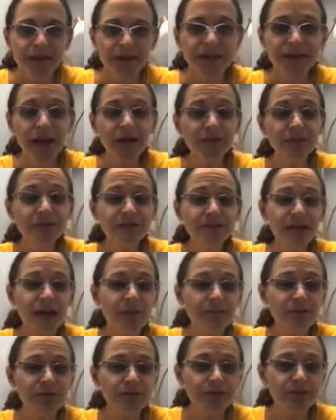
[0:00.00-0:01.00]
Now it's
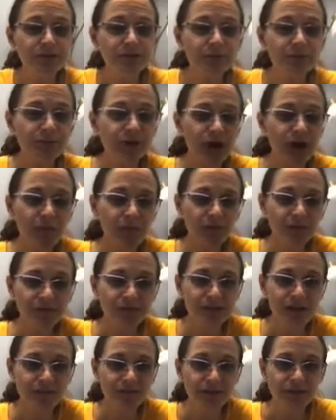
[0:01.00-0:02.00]
time to do some problem
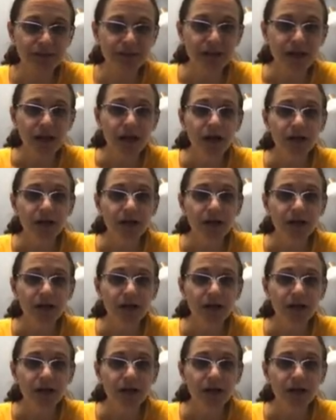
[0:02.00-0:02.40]
solving.